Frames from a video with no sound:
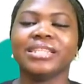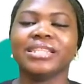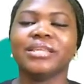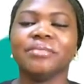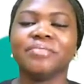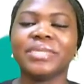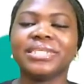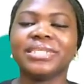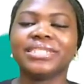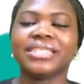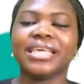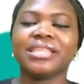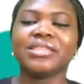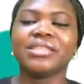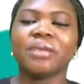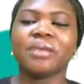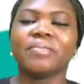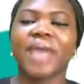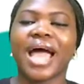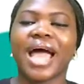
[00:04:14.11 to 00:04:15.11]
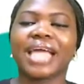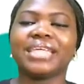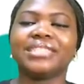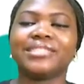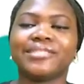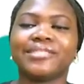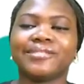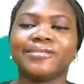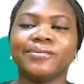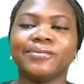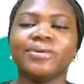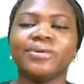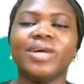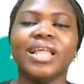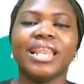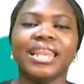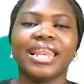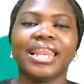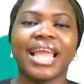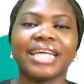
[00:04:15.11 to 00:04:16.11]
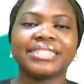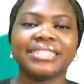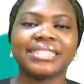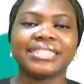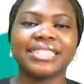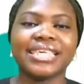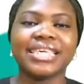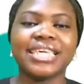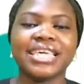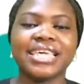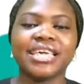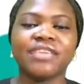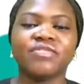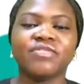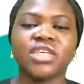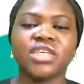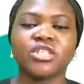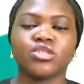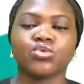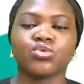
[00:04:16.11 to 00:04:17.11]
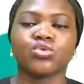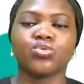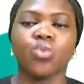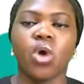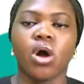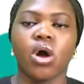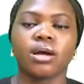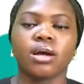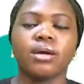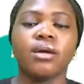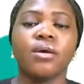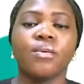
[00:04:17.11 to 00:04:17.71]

The missing number is 2. Let's see if this would work.